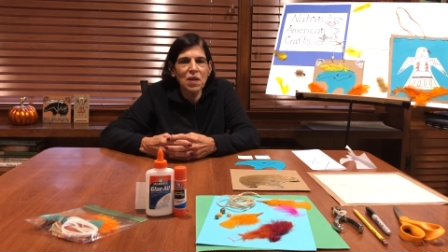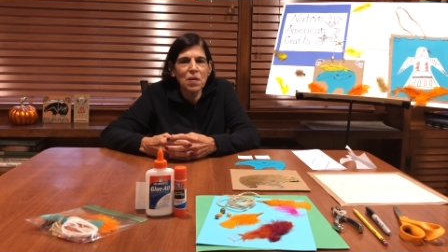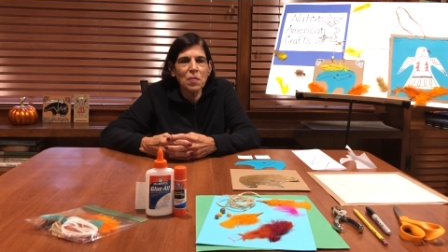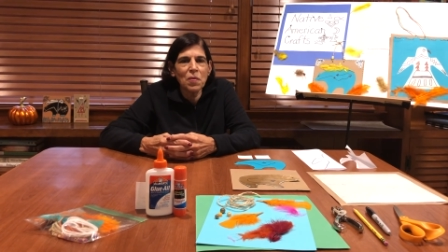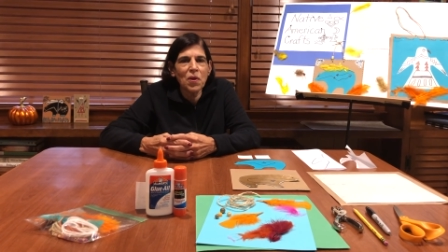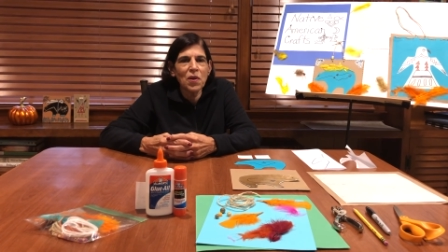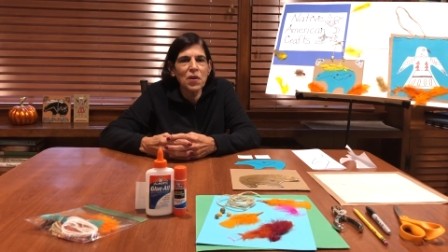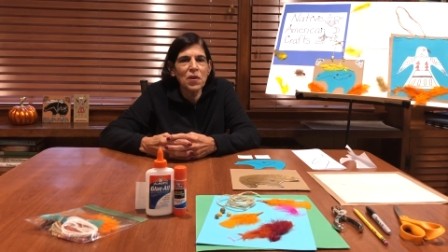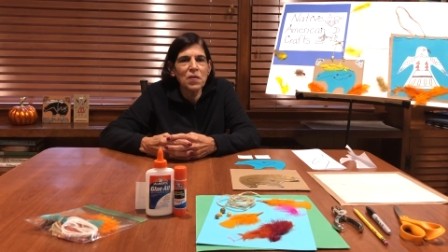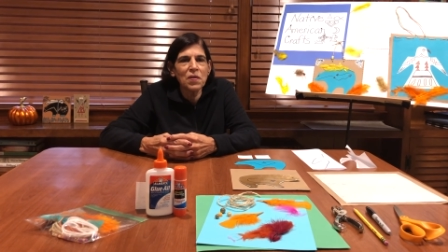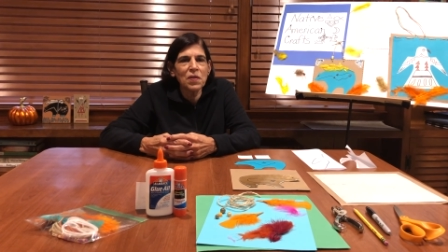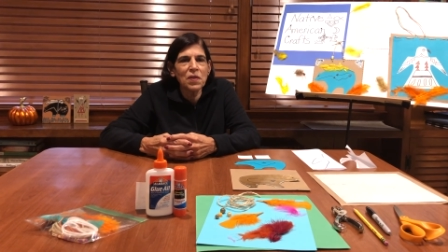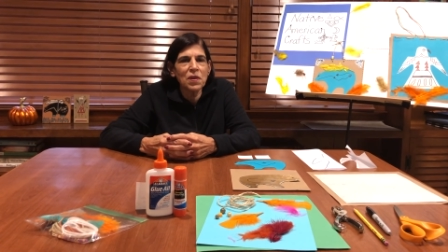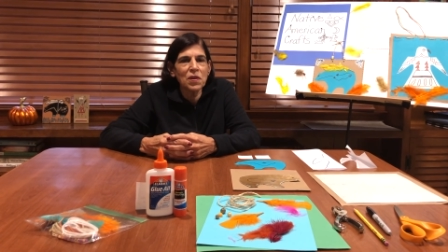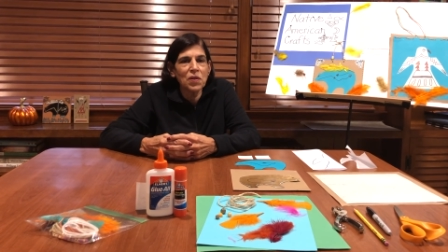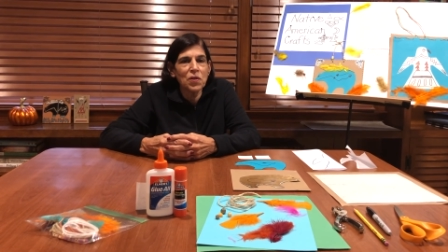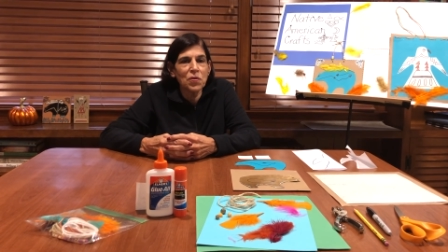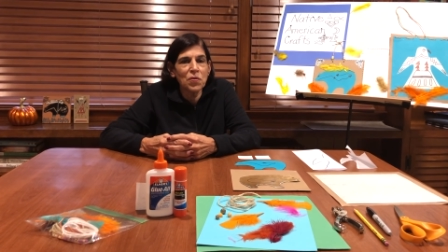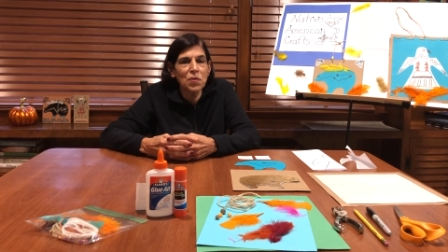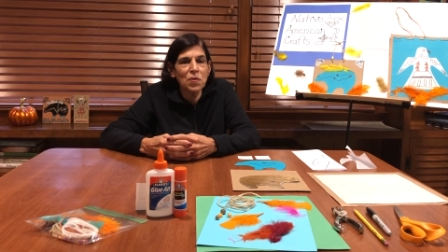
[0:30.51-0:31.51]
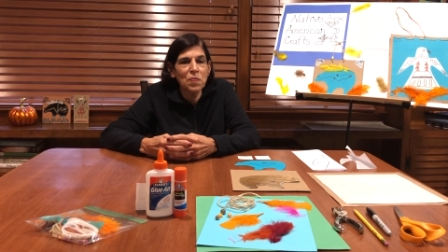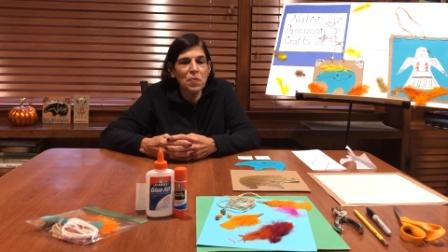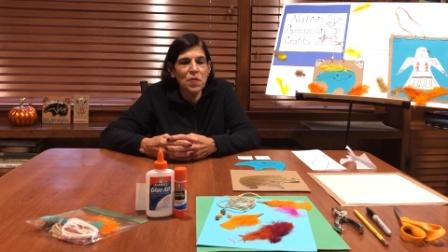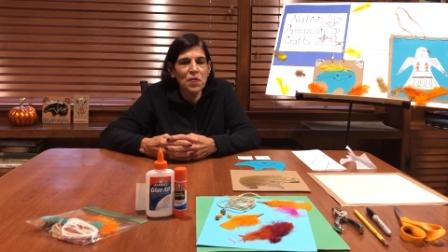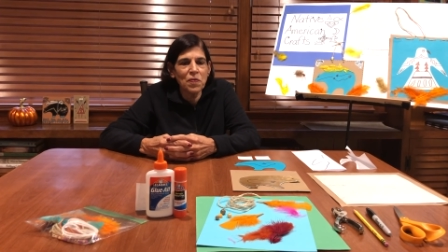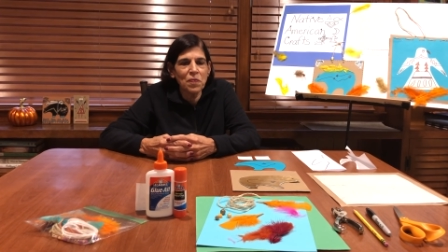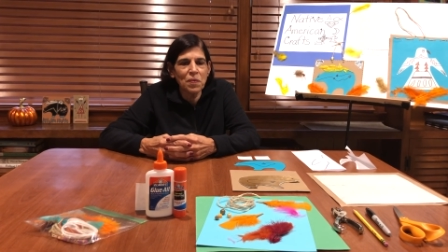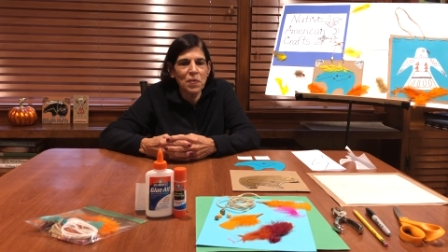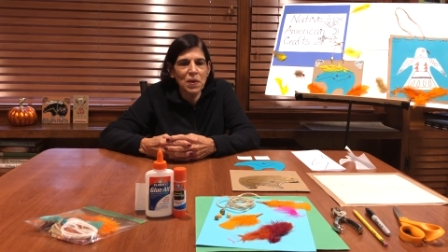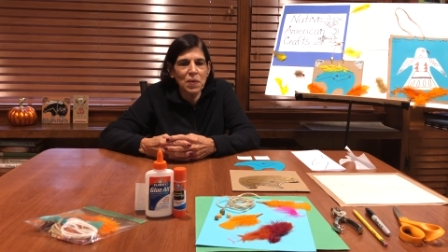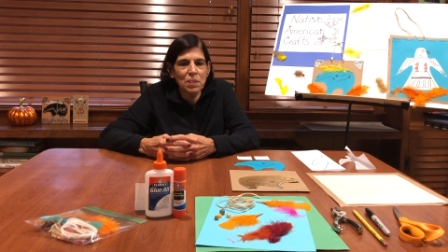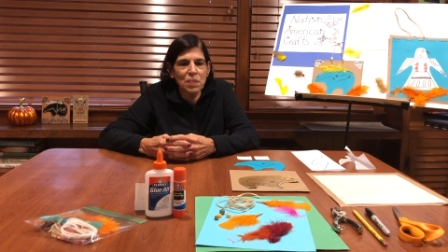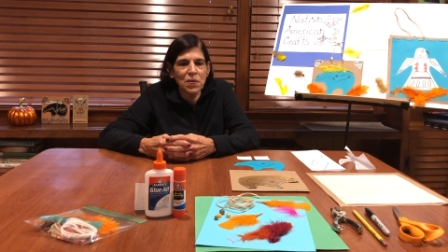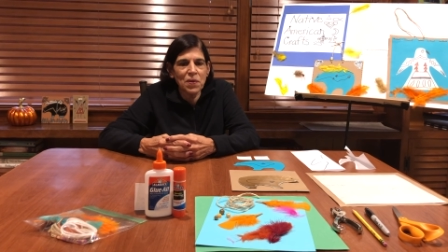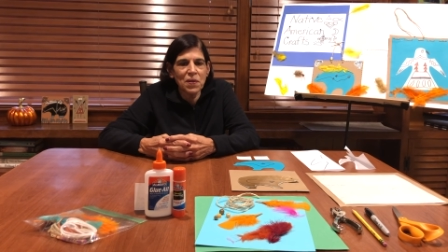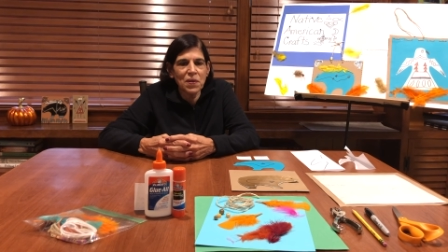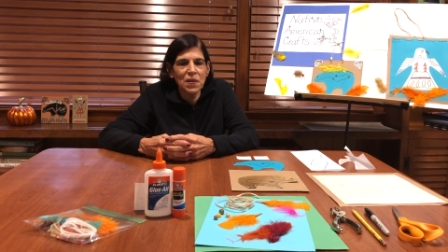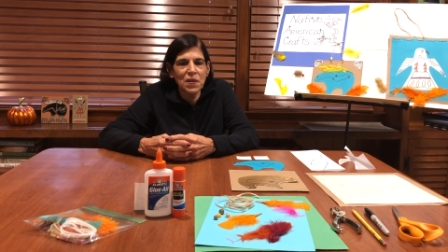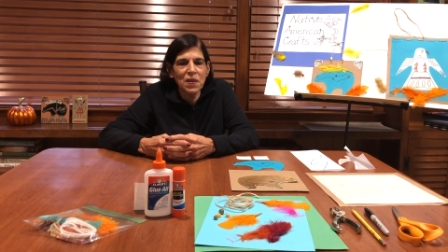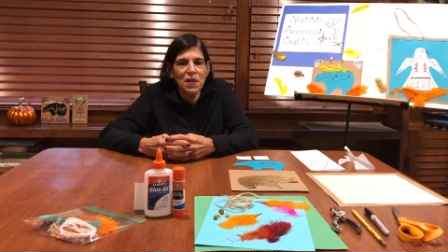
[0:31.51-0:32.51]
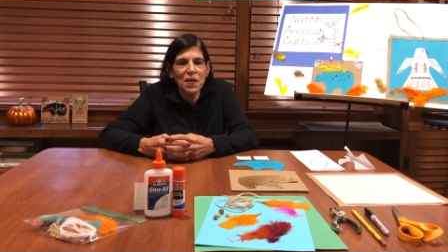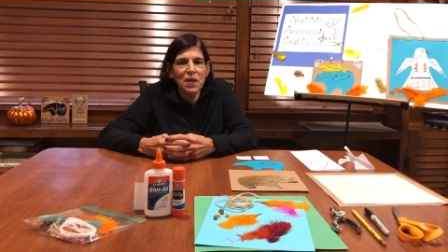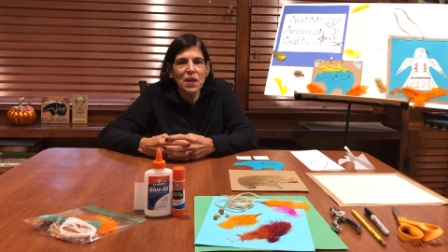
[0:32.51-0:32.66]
I'm honoring a group of people